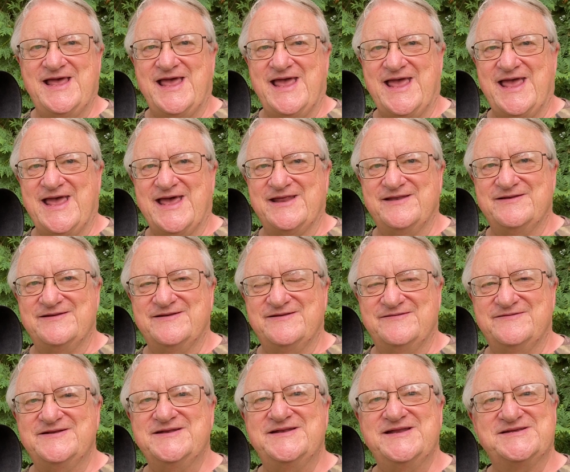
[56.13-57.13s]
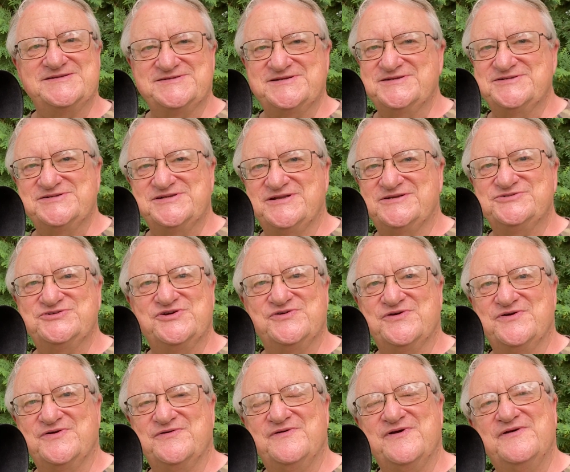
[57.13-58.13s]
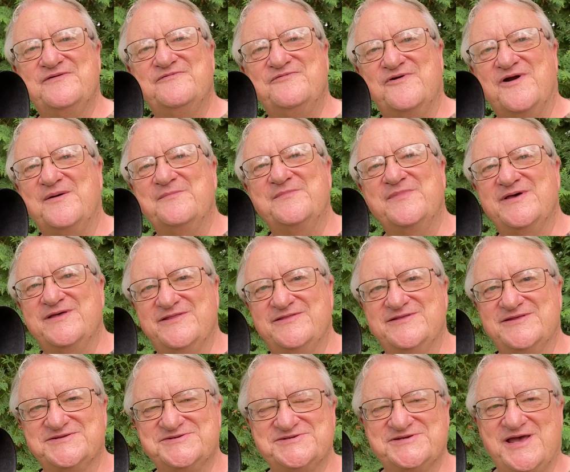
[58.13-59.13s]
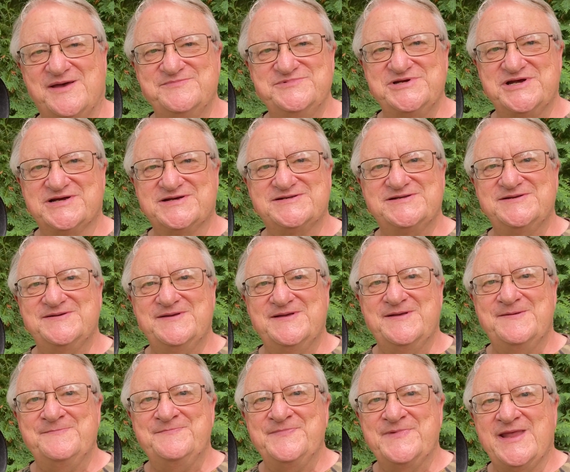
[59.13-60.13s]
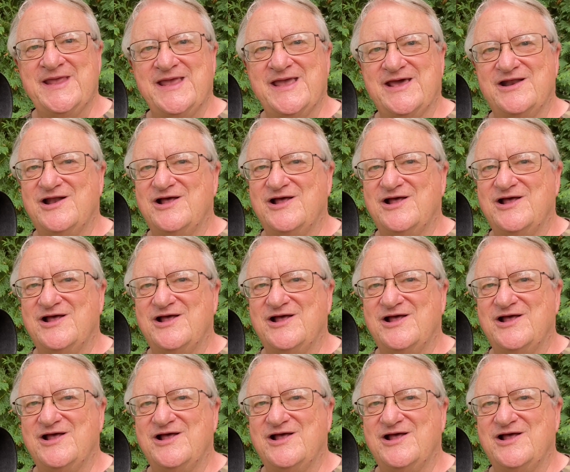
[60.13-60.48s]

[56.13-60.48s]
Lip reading: and the distance that you're from the subject, and